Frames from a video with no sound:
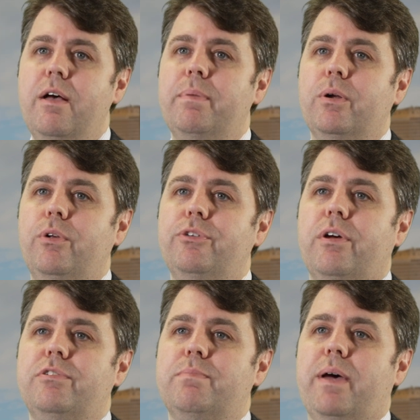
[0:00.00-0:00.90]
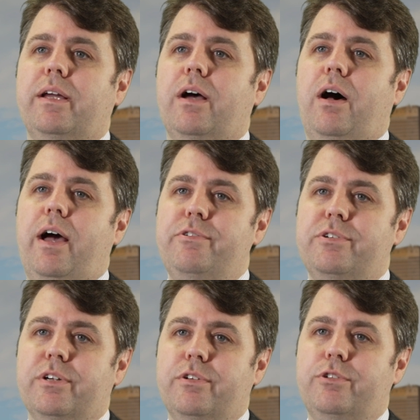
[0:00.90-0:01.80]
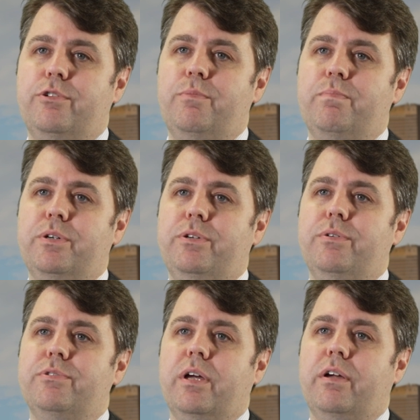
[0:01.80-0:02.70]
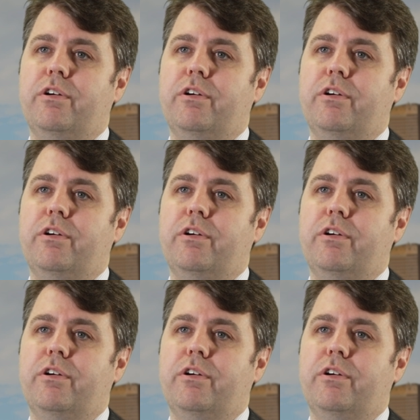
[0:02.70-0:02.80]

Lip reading: but also to make hydrogen to produce